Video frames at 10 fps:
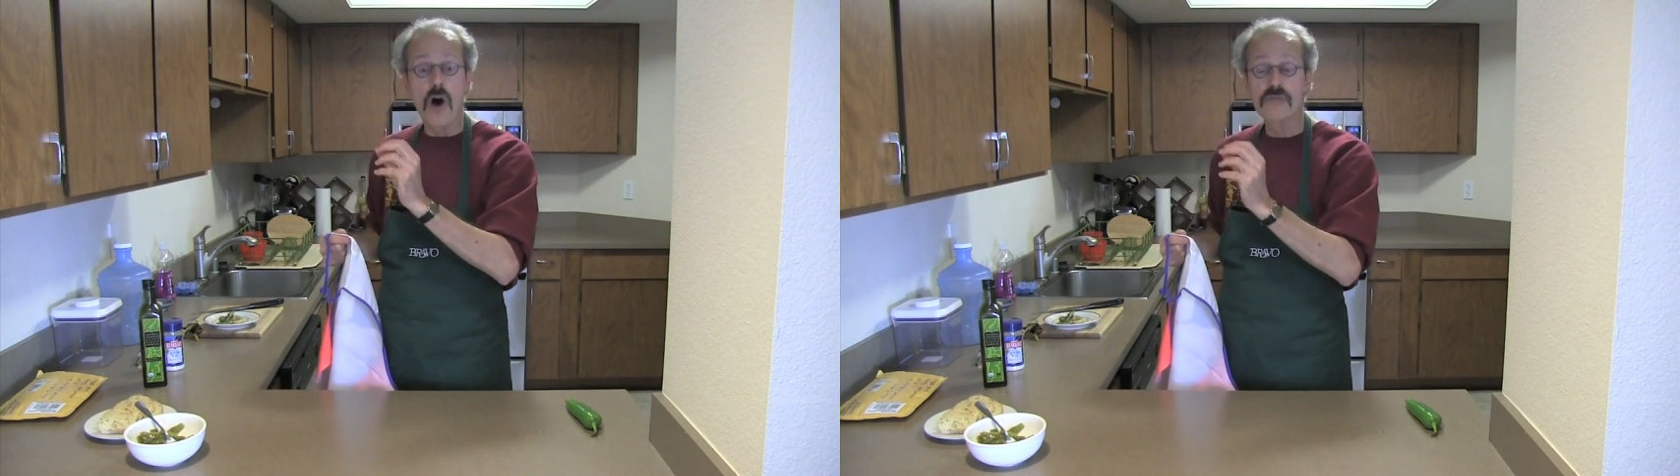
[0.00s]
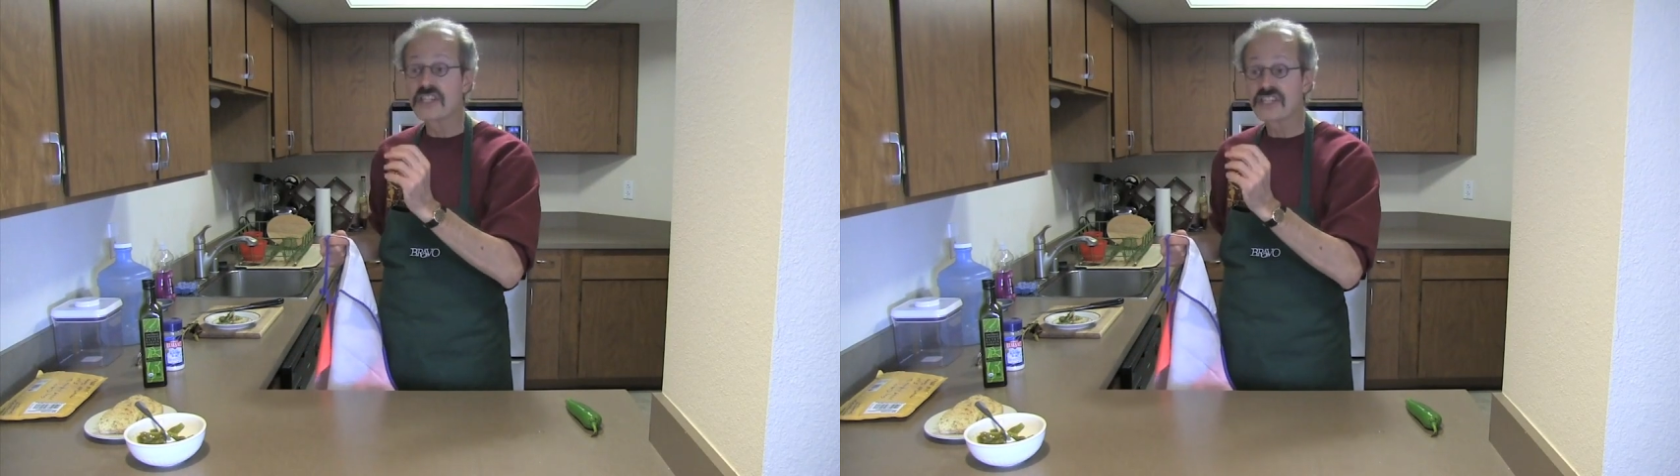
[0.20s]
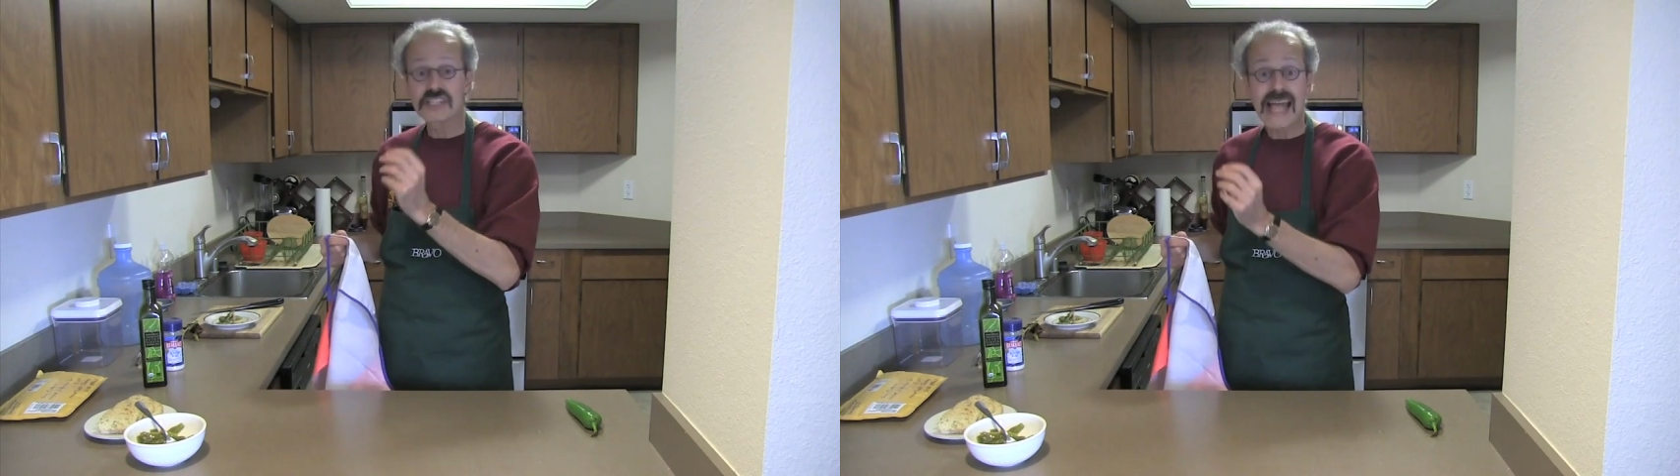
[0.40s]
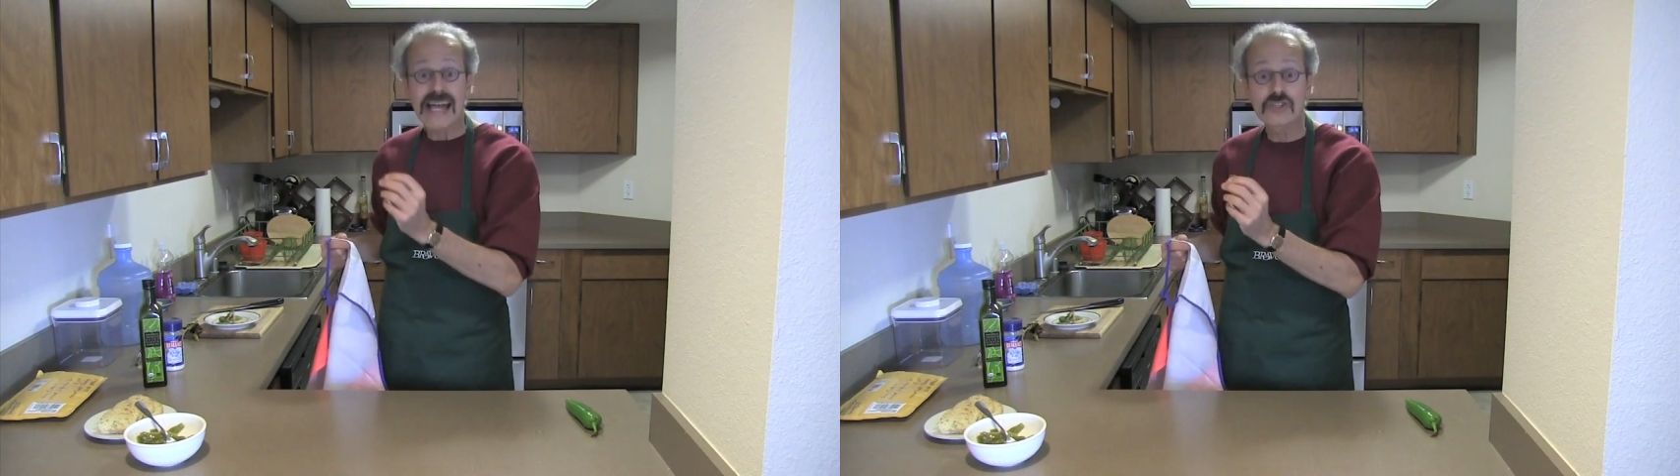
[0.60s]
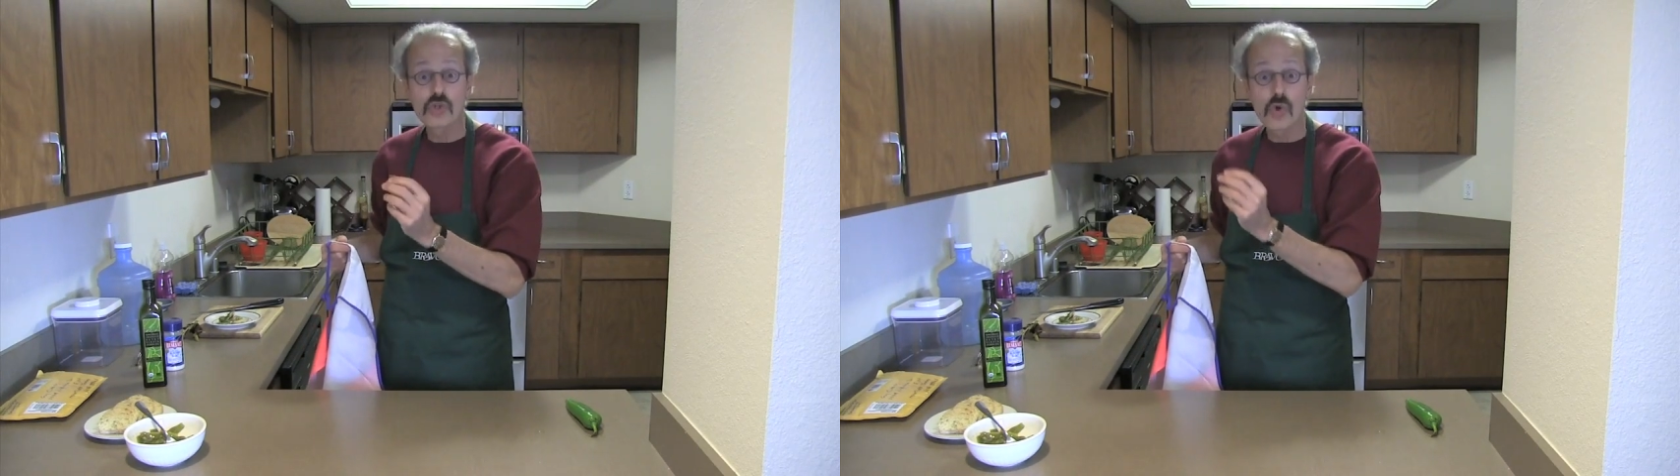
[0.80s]
of the
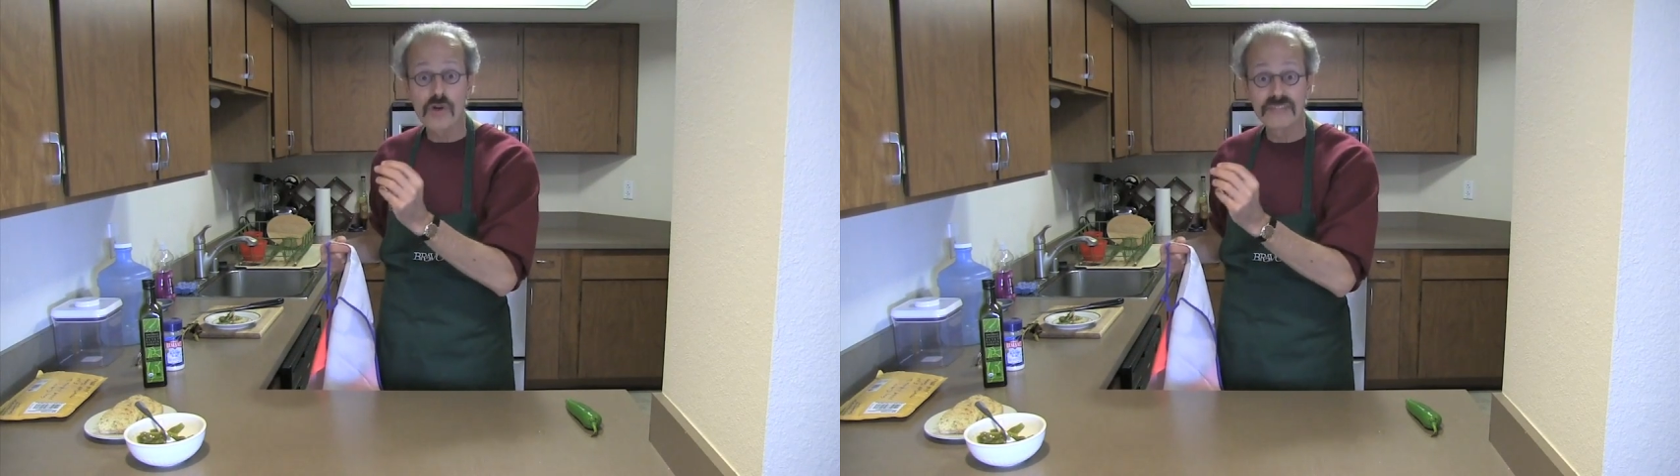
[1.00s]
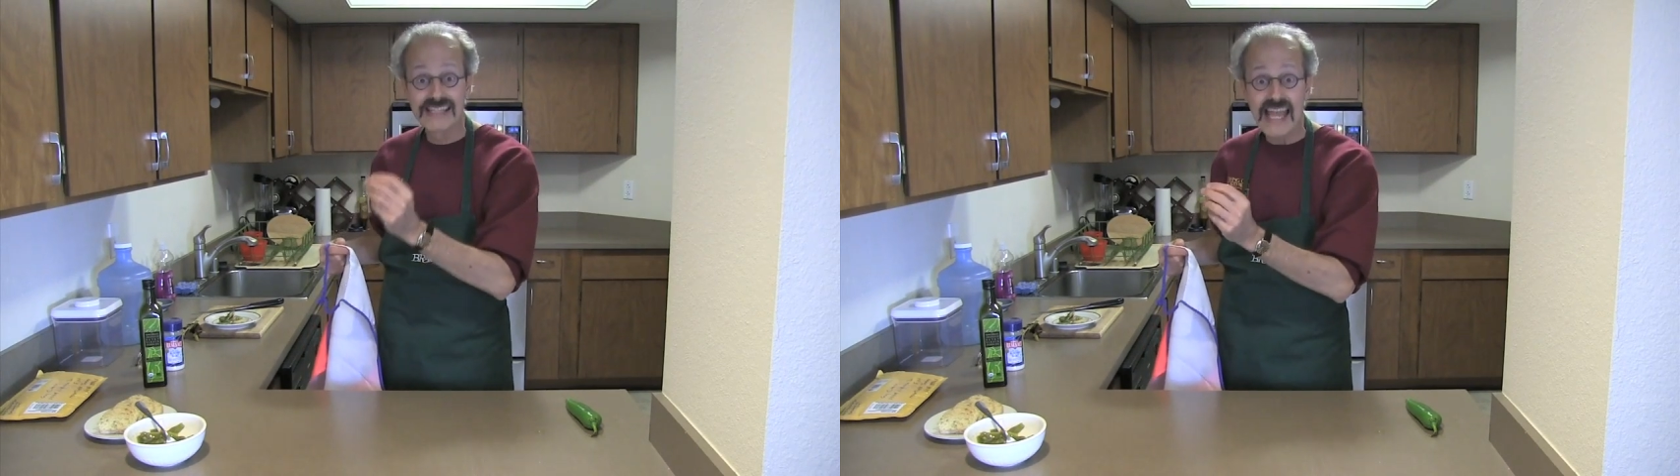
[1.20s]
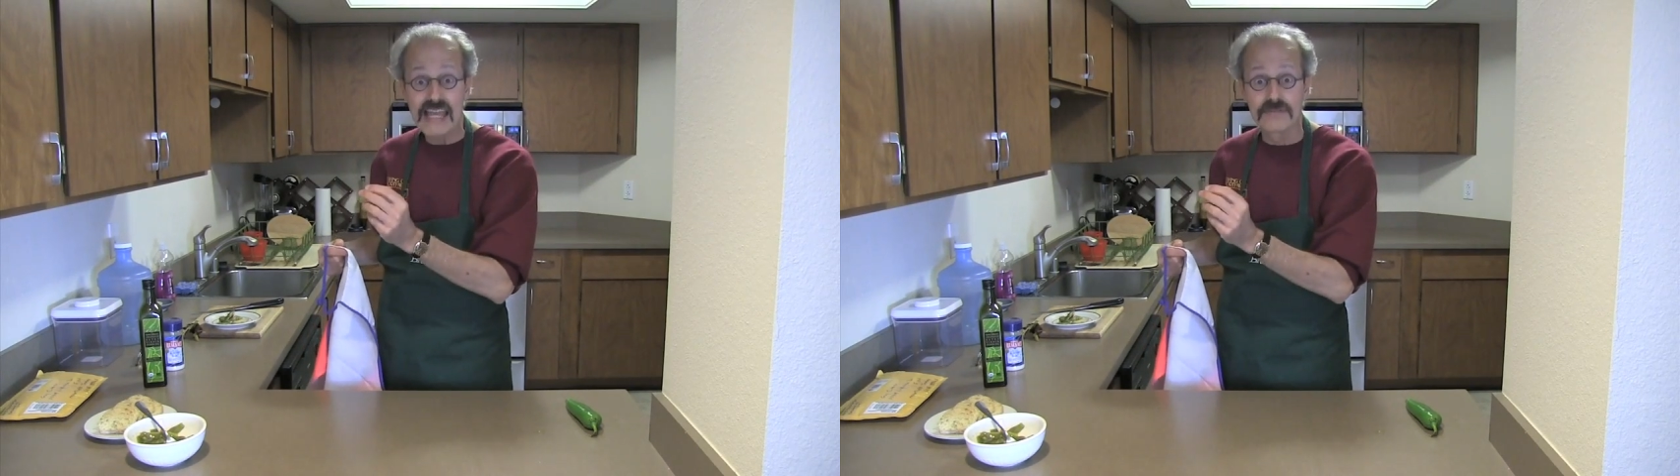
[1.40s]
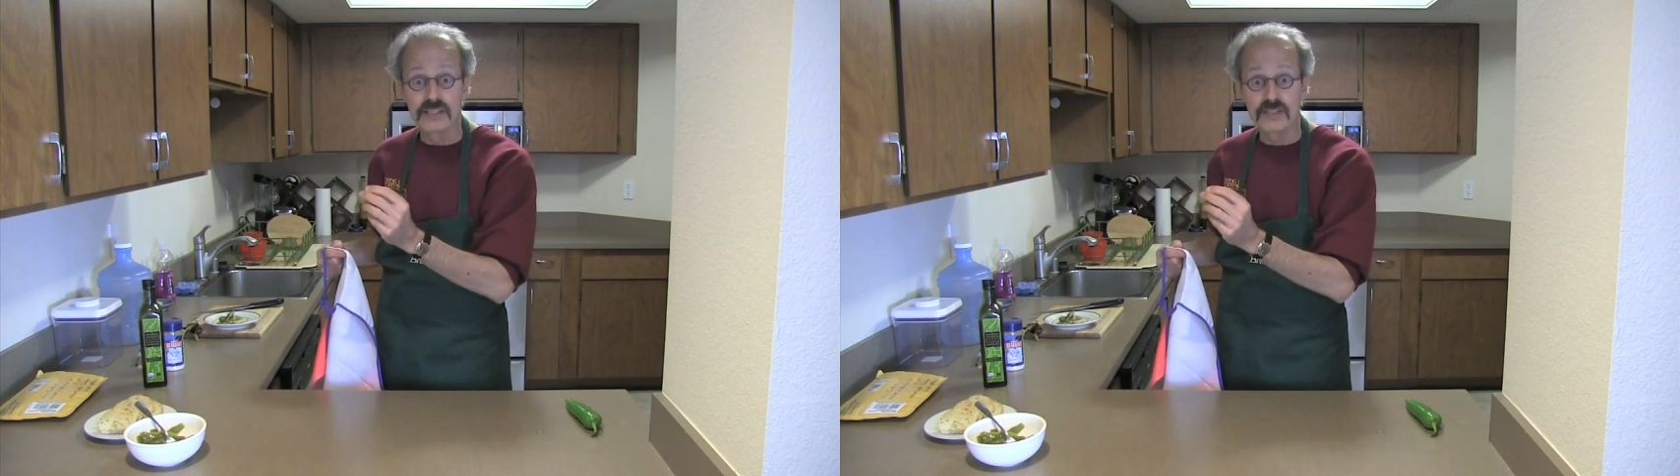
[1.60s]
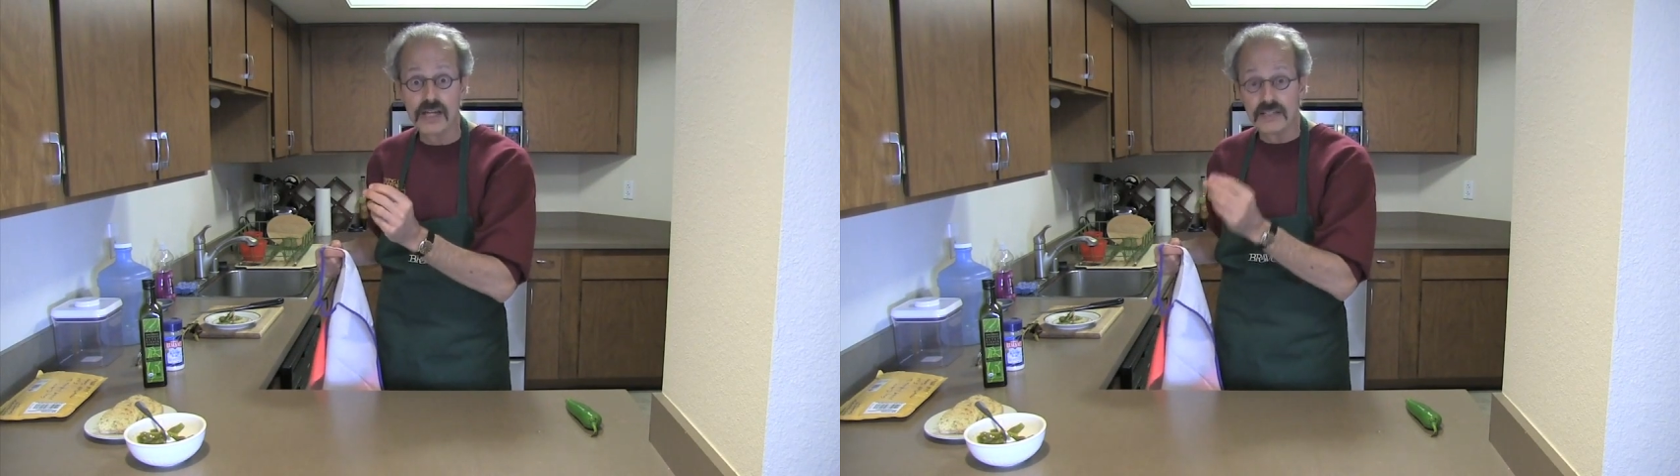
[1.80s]
statue of
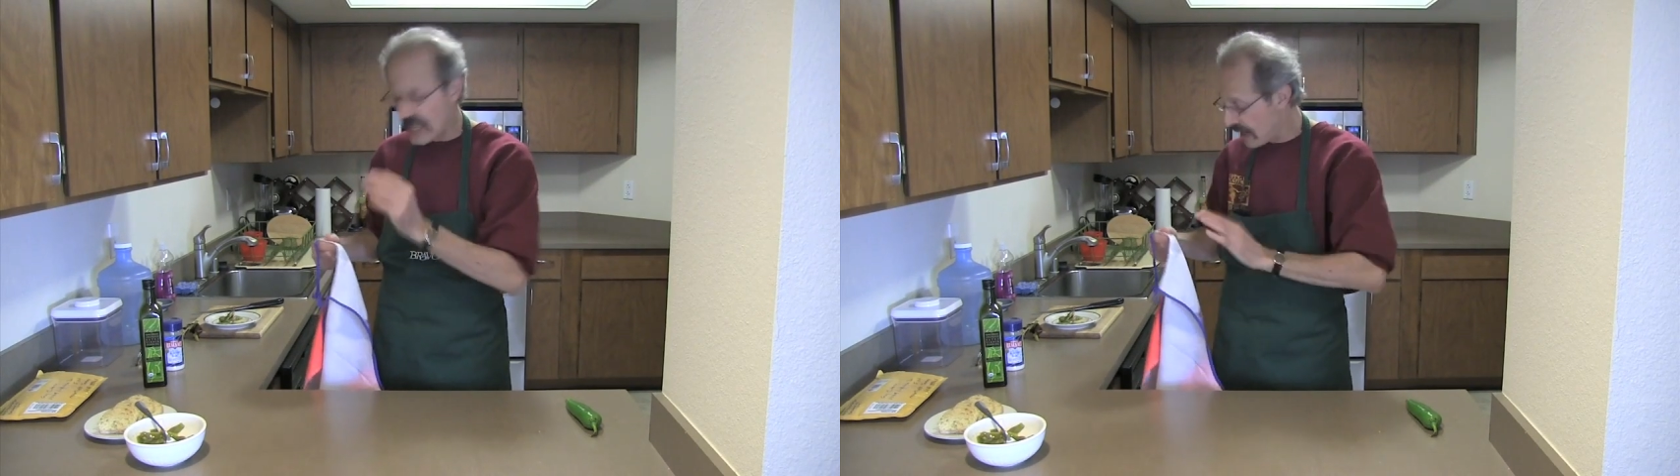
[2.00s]
David